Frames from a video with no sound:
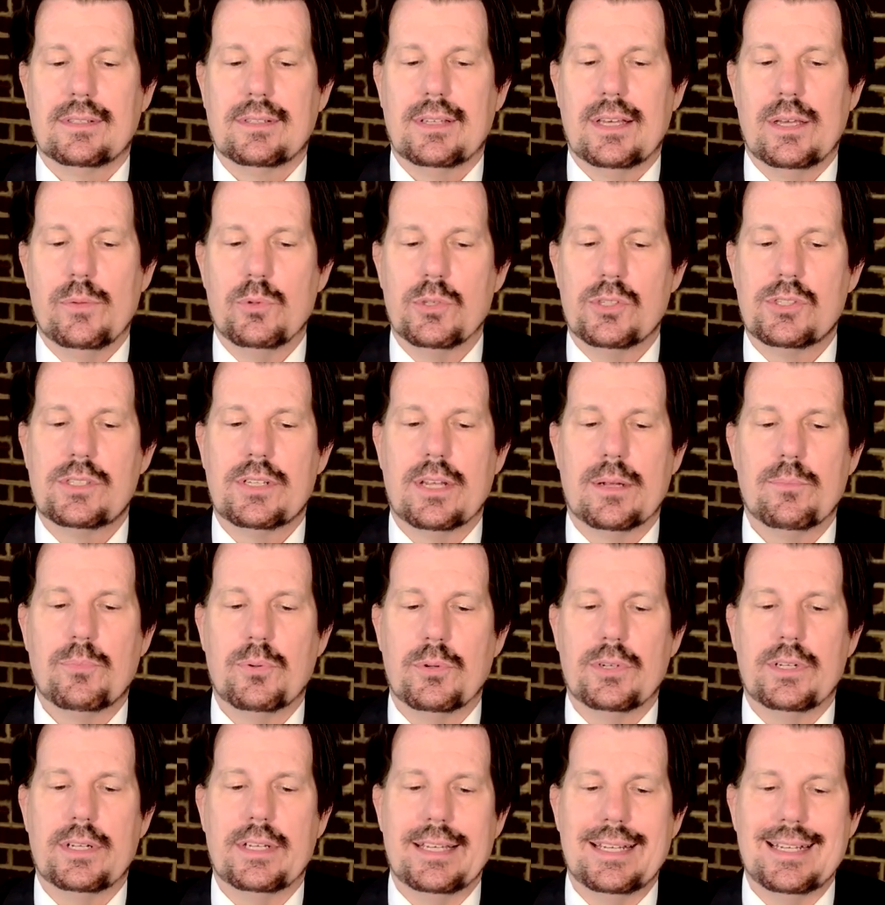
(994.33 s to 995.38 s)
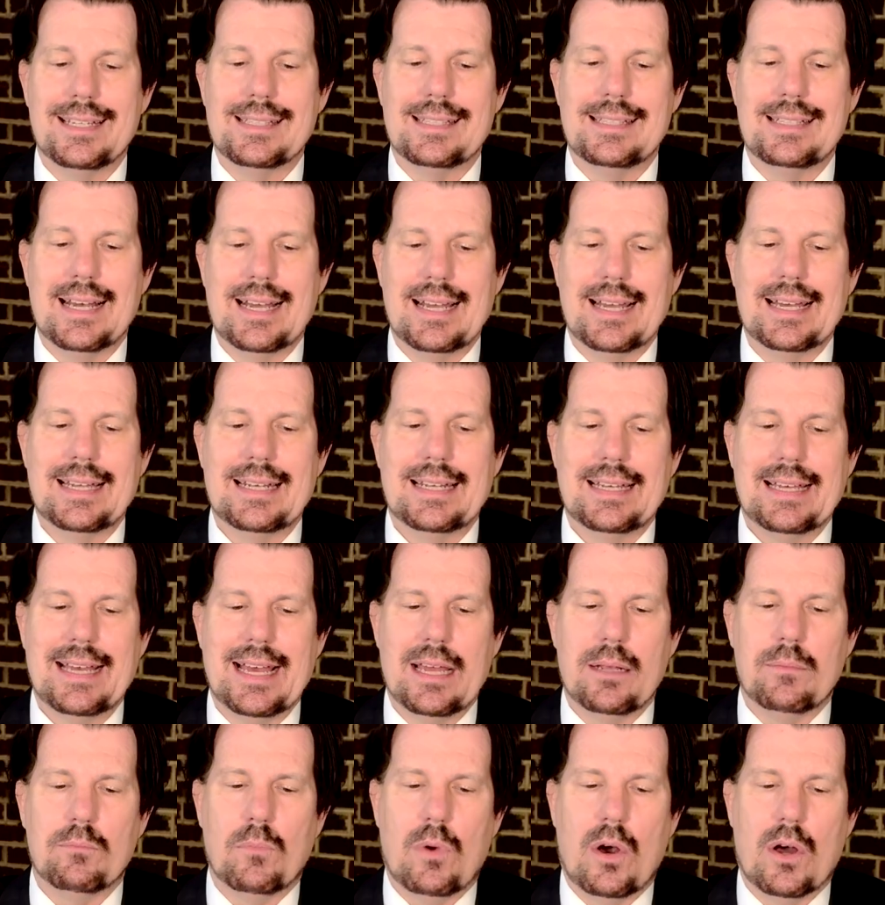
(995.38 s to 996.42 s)
He was temperate in his diet
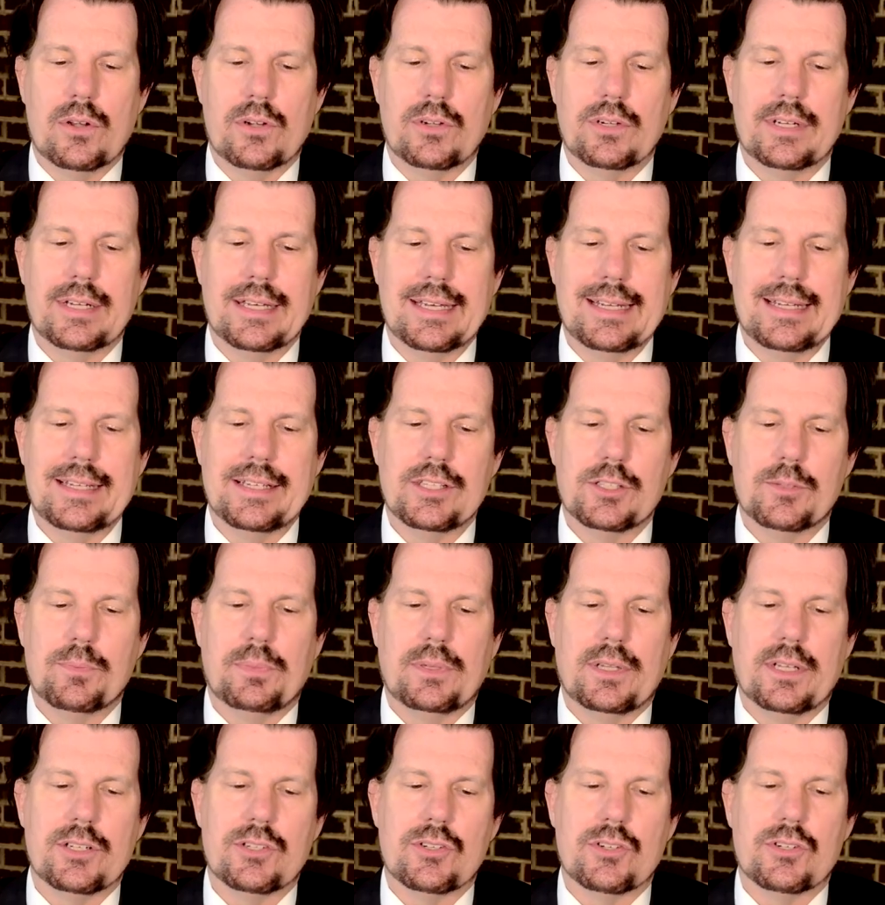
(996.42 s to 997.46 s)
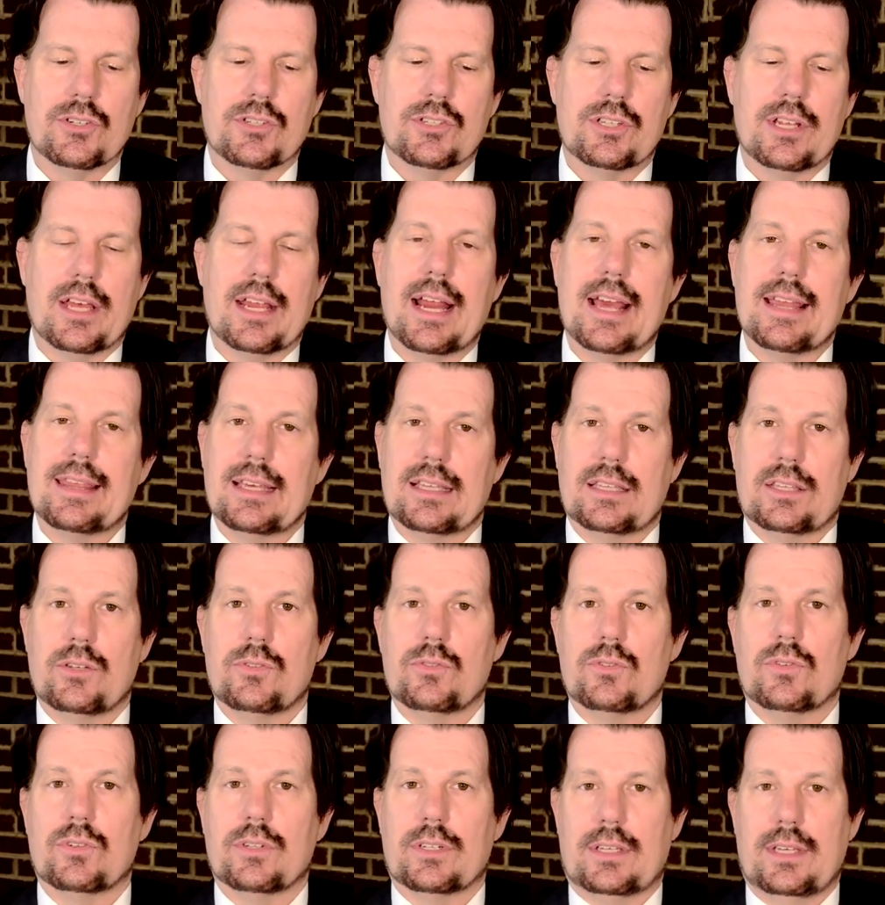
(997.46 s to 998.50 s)
and moderate in his pleasures. And I think
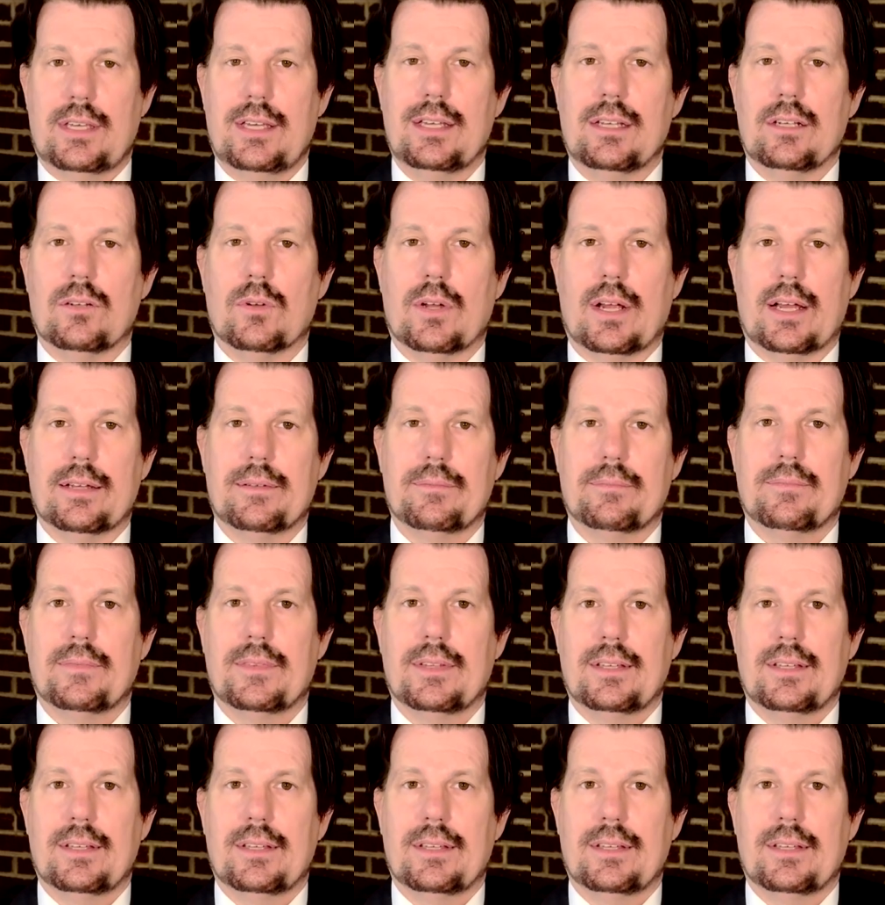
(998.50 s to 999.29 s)
those are a key, right?